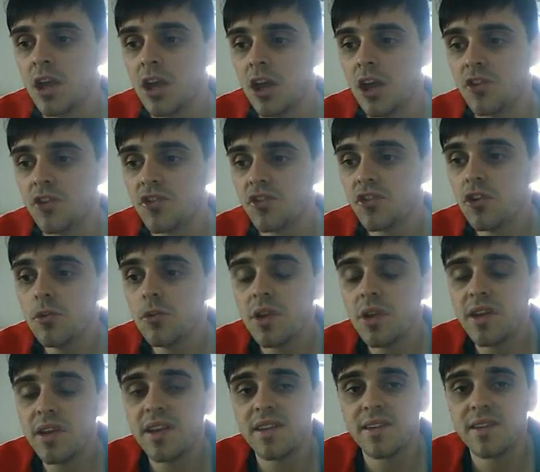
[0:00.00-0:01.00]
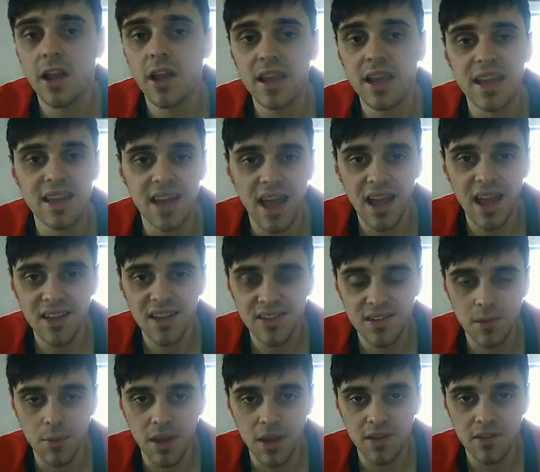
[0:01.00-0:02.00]
assume that it's like an
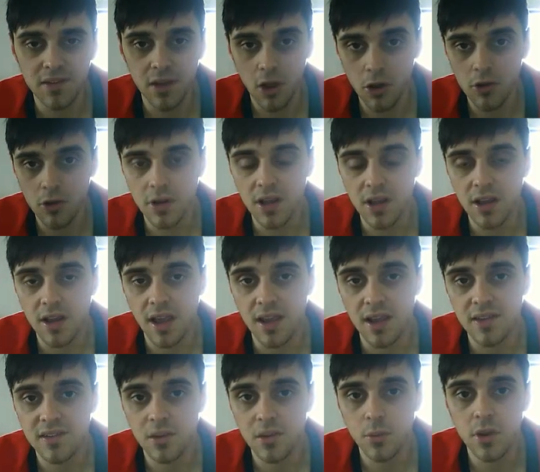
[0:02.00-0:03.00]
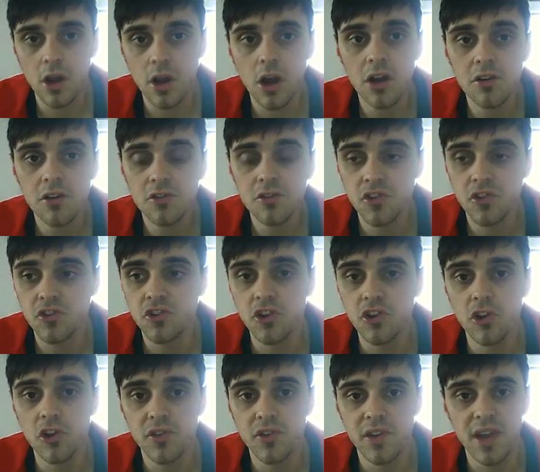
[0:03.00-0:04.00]
estimator only, okay? So we're kind of just
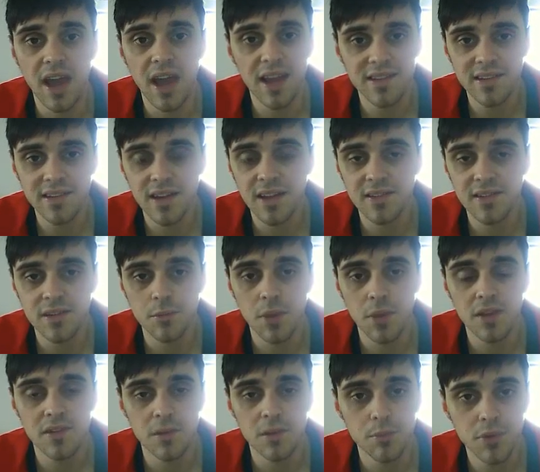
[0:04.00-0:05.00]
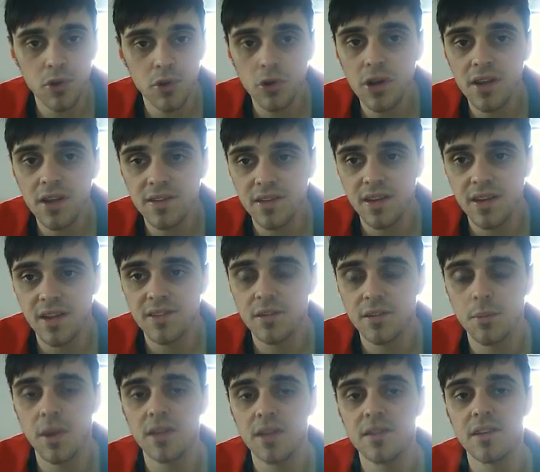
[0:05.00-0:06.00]
using it as an estimator, purely as an
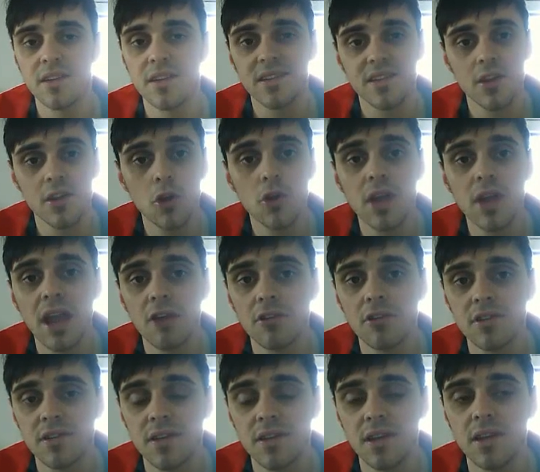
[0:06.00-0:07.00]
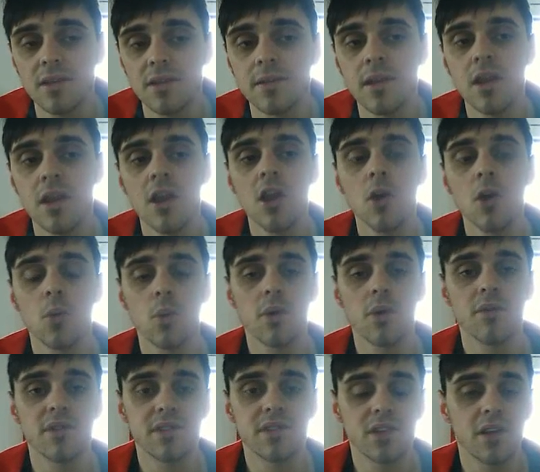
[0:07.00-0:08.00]
estimator. There's no guarantees
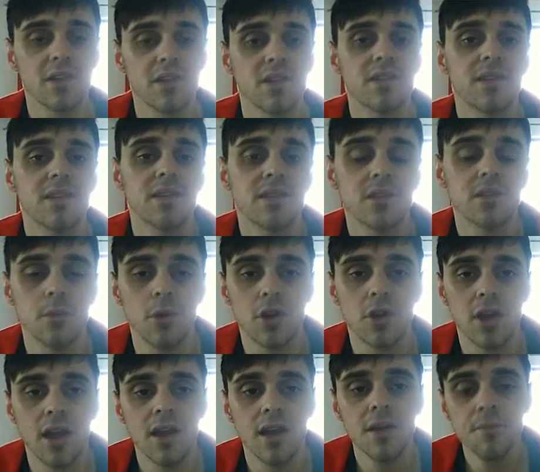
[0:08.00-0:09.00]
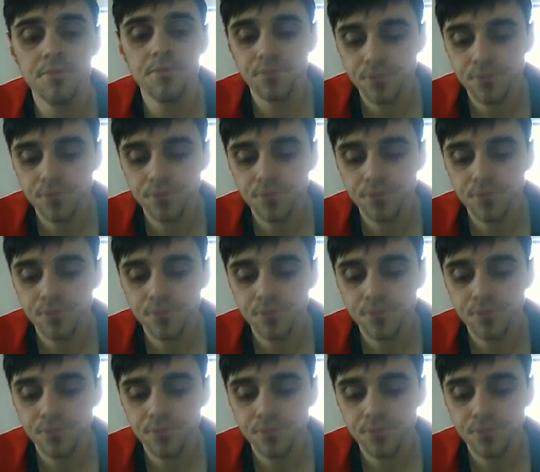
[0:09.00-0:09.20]
inside the system, okay?